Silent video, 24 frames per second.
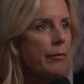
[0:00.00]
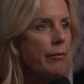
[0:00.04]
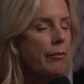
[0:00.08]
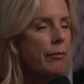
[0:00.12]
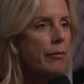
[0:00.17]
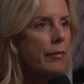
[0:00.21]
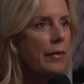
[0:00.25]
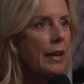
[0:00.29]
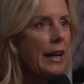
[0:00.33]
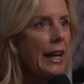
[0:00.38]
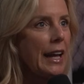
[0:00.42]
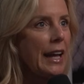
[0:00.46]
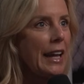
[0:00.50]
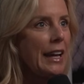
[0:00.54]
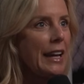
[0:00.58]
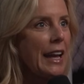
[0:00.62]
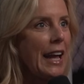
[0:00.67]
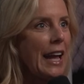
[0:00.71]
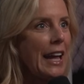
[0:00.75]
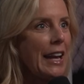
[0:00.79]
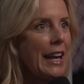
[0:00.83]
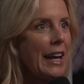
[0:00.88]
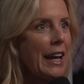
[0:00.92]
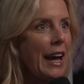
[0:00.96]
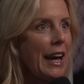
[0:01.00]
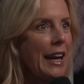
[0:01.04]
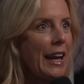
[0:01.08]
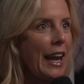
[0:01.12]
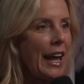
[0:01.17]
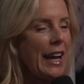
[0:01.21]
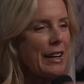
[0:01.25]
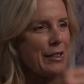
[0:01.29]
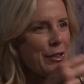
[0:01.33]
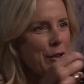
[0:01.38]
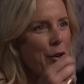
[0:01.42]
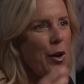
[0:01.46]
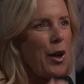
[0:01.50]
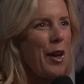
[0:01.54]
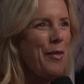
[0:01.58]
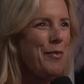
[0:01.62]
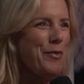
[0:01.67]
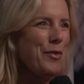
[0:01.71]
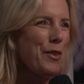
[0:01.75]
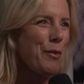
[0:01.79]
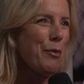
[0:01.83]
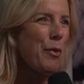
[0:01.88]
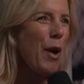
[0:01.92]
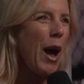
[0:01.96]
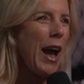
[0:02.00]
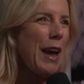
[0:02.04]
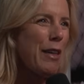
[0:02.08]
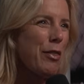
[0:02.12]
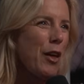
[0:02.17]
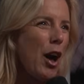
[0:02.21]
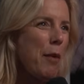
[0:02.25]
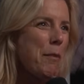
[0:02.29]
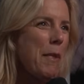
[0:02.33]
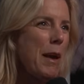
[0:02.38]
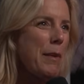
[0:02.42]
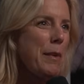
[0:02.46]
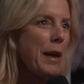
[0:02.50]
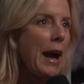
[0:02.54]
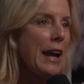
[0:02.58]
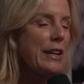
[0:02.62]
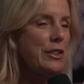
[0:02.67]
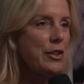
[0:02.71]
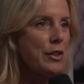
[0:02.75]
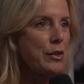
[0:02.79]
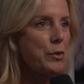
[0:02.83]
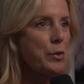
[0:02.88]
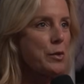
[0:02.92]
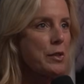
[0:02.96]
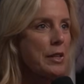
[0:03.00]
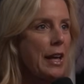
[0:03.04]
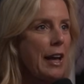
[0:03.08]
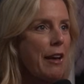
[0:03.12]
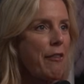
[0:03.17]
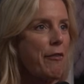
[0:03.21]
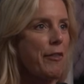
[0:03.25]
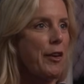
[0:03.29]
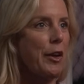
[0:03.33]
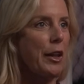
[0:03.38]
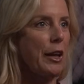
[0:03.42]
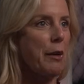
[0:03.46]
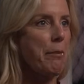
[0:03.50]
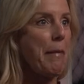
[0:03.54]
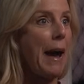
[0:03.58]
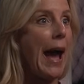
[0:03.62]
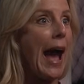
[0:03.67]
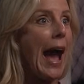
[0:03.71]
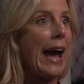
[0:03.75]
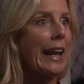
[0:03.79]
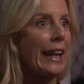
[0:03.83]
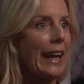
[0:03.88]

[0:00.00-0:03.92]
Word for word: Yeah. And and and like so, I thought maybe I just was like feeling bad.